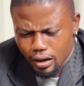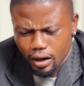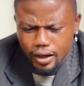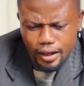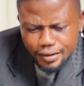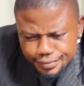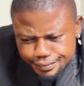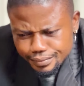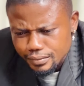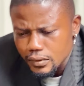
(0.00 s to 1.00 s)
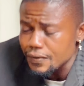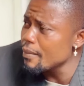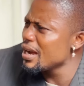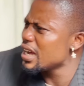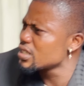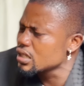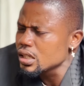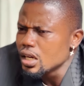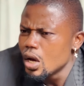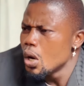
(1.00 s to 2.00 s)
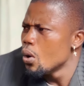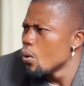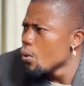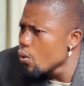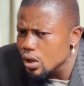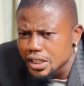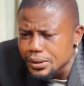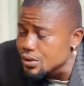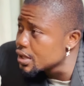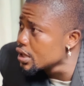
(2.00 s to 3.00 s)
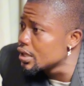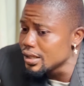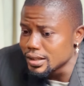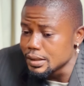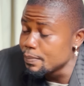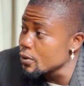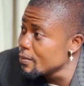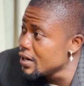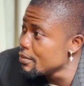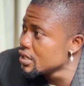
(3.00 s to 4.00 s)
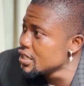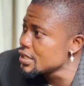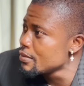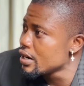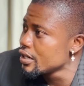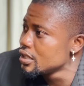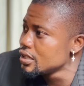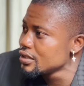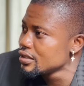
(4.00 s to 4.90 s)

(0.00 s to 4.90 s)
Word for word: Okay. If I may ask, what do you think is the problem in this marriage?